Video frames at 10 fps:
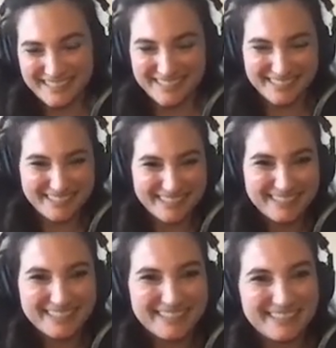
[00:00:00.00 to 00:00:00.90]

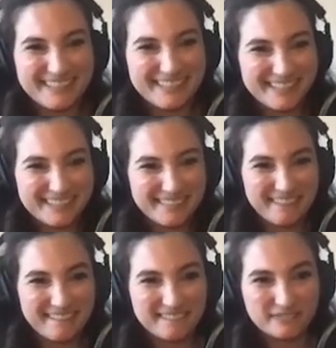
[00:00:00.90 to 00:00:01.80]

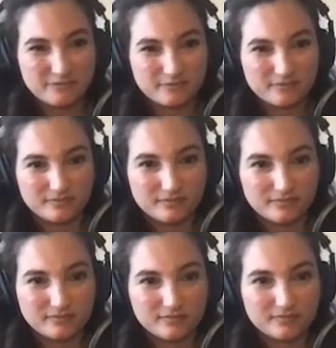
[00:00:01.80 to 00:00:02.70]

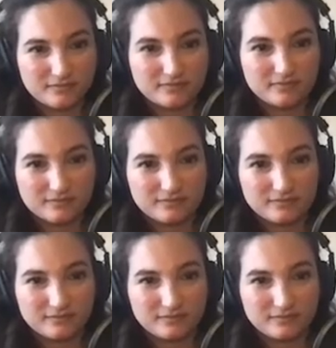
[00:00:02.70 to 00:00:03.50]
[no speech]